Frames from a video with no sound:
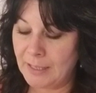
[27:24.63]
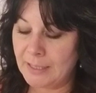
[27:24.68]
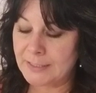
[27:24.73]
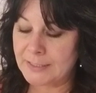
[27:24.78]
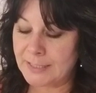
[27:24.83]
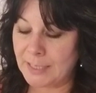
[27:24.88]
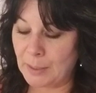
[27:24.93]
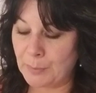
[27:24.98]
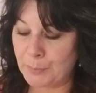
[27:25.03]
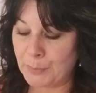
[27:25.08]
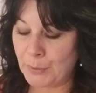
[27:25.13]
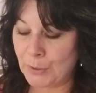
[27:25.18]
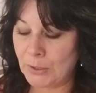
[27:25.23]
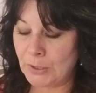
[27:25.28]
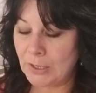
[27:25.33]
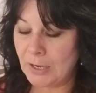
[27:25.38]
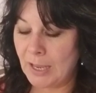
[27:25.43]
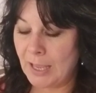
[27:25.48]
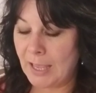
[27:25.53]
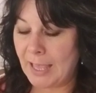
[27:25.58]
Temper
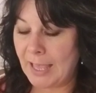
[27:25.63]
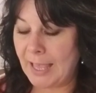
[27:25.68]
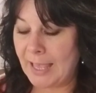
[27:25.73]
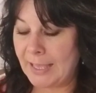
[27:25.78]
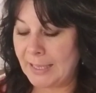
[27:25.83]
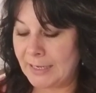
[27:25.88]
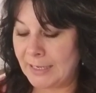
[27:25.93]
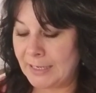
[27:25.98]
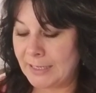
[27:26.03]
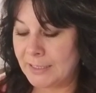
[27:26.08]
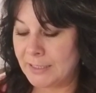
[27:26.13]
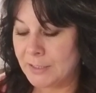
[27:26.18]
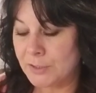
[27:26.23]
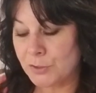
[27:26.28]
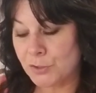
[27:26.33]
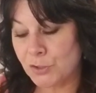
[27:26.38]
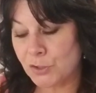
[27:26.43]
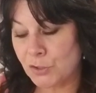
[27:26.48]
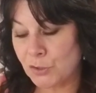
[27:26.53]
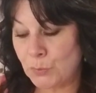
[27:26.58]
any
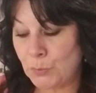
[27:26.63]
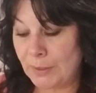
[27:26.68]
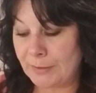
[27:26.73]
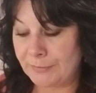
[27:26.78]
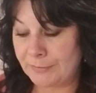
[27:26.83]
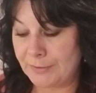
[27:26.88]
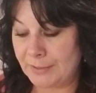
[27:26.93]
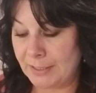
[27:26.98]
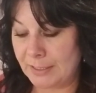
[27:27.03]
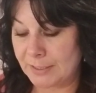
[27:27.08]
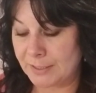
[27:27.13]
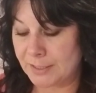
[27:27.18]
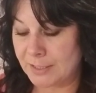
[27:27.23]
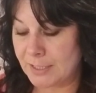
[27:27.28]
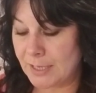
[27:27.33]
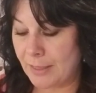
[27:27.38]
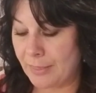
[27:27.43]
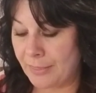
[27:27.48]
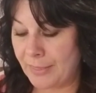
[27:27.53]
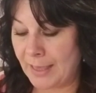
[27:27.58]

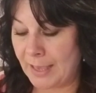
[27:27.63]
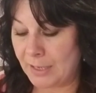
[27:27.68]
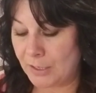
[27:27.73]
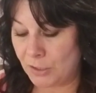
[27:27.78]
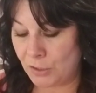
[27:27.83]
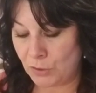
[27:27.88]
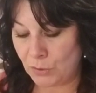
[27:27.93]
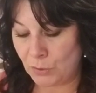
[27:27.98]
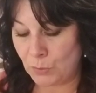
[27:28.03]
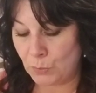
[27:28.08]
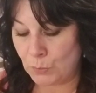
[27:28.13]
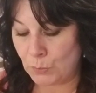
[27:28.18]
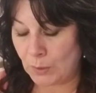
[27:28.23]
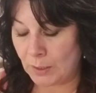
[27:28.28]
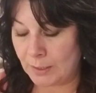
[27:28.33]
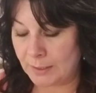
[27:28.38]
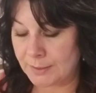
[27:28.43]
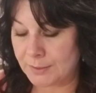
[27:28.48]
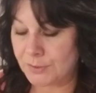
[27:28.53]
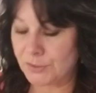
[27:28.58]
swiftness that you
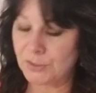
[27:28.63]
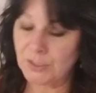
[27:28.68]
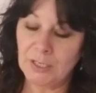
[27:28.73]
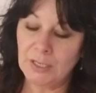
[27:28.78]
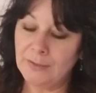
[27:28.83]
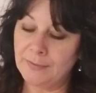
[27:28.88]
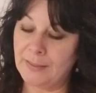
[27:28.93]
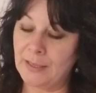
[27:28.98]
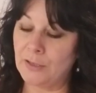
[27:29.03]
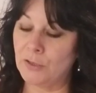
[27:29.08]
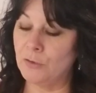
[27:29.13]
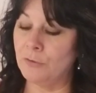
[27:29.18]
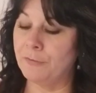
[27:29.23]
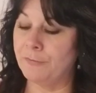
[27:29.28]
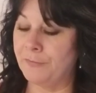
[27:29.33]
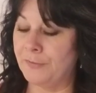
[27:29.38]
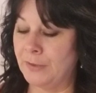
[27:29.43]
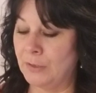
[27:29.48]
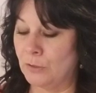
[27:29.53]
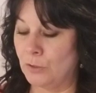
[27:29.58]
want, that you
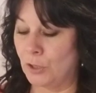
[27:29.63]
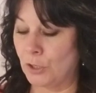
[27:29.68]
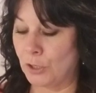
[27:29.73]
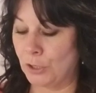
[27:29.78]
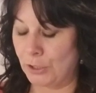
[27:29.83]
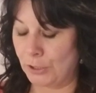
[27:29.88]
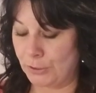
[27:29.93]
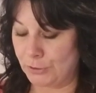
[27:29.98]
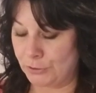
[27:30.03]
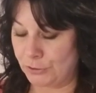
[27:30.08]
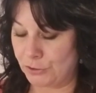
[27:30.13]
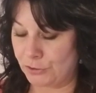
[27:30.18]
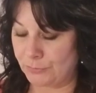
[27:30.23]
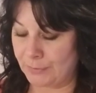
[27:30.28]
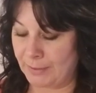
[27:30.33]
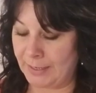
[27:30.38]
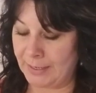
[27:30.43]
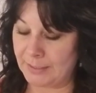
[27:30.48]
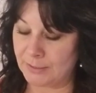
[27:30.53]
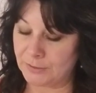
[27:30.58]
feel urged,
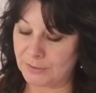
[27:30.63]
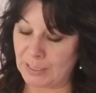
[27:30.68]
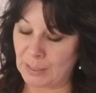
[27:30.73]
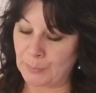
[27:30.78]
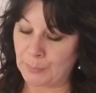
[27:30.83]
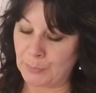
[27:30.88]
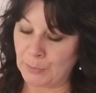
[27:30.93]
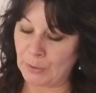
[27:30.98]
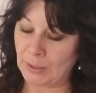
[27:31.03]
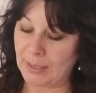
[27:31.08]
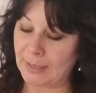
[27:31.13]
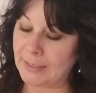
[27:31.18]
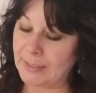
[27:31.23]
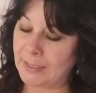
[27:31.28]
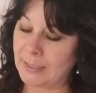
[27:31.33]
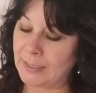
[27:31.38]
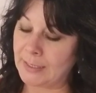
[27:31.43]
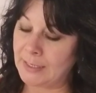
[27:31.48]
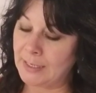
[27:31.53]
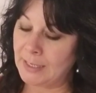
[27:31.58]
right? Temper
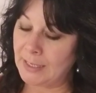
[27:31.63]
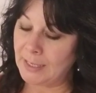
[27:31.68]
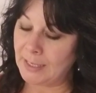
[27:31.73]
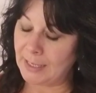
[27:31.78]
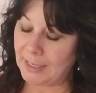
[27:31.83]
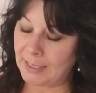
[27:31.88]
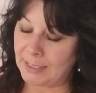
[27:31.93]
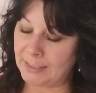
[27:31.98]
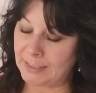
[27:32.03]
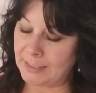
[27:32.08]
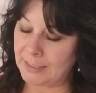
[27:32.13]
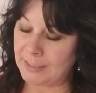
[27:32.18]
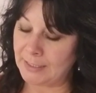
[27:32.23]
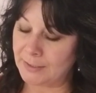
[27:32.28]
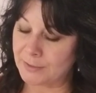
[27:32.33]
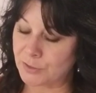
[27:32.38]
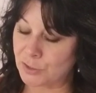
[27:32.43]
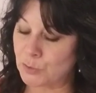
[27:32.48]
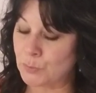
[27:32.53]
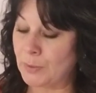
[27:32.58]
any any
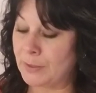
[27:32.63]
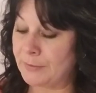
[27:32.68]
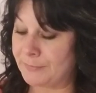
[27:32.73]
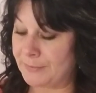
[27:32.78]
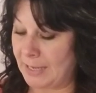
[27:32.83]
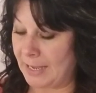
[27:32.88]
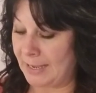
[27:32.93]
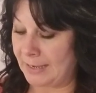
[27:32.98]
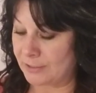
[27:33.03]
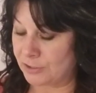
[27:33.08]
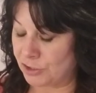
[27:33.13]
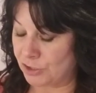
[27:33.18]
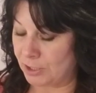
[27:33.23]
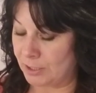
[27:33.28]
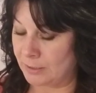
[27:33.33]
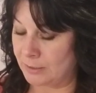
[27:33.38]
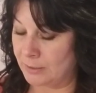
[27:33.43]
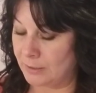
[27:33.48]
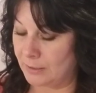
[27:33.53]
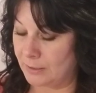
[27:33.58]
swift
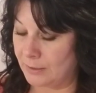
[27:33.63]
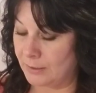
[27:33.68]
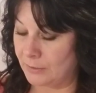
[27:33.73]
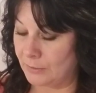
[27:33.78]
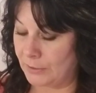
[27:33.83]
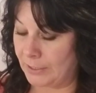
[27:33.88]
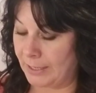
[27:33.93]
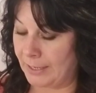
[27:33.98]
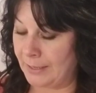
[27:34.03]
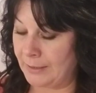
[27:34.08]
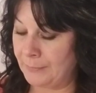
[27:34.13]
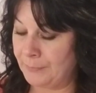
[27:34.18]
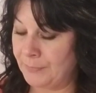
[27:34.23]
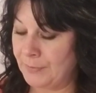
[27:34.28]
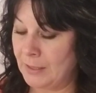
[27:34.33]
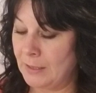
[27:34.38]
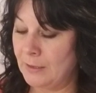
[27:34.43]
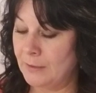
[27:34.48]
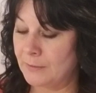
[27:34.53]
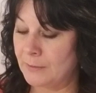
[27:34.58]
action. Okay?
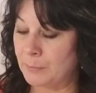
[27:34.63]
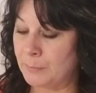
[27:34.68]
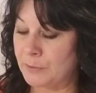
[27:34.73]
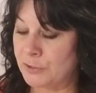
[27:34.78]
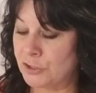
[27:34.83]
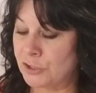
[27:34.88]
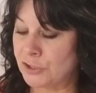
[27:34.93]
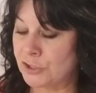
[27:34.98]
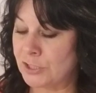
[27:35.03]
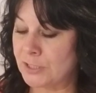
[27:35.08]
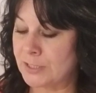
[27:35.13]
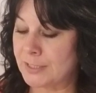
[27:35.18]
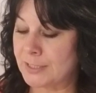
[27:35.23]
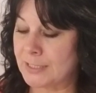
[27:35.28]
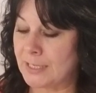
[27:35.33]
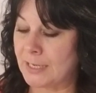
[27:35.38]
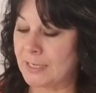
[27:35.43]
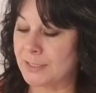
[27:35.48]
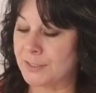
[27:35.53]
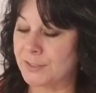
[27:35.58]
The magician
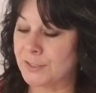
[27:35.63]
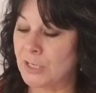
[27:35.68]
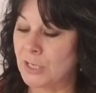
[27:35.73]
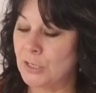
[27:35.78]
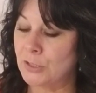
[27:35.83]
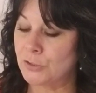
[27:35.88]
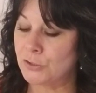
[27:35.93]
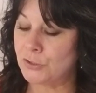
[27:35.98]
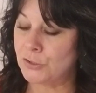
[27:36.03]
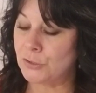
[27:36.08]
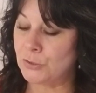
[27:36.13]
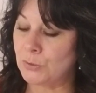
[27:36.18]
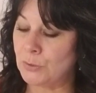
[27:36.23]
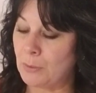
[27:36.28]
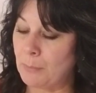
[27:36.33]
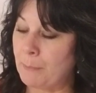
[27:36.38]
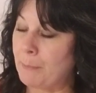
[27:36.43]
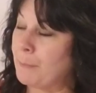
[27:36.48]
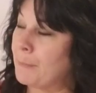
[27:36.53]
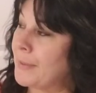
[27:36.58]
says to
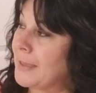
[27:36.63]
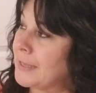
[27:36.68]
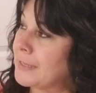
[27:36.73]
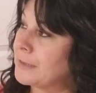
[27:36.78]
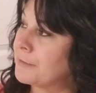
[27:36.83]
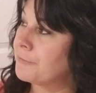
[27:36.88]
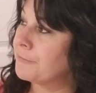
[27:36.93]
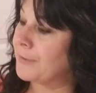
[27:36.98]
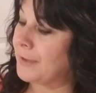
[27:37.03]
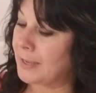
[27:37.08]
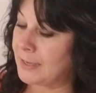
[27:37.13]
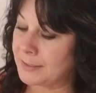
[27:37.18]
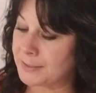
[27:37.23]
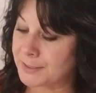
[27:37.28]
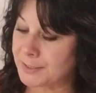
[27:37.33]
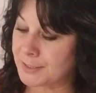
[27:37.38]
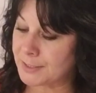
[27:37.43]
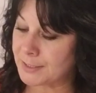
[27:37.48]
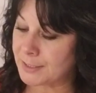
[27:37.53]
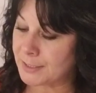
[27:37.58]

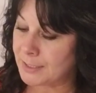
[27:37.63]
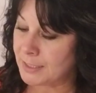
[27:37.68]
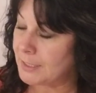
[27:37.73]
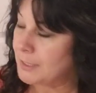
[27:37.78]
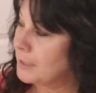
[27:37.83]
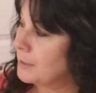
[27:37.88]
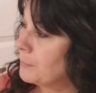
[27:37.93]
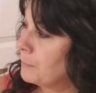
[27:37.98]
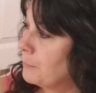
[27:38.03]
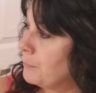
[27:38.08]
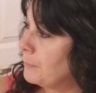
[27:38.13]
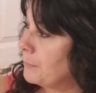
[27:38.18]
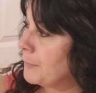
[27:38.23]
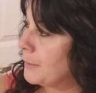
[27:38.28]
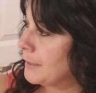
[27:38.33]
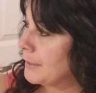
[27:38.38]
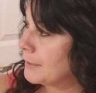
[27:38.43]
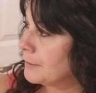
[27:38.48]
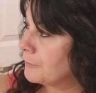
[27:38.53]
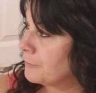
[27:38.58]
manifest,
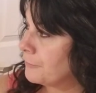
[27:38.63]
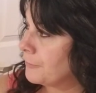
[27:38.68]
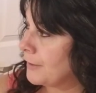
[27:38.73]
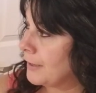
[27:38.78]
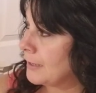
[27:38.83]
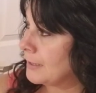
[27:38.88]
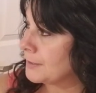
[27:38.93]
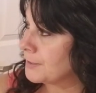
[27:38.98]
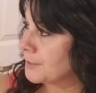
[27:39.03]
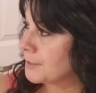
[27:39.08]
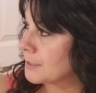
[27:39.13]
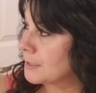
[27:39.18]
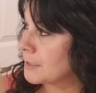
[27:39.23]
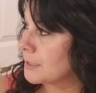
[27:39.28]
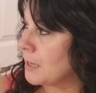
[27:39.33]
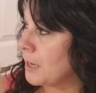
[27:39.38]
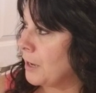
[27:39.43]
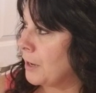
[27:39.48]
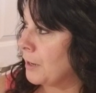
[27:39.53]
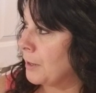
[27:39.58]

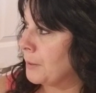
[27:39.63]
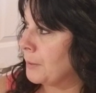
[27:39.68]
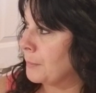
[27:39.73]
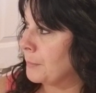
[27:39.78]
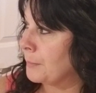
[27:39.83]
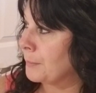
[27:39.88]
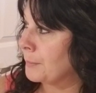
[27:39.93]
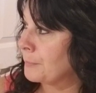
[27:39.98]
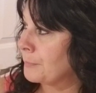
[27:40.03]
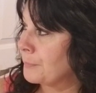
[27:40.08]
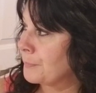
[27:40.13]
manifest um,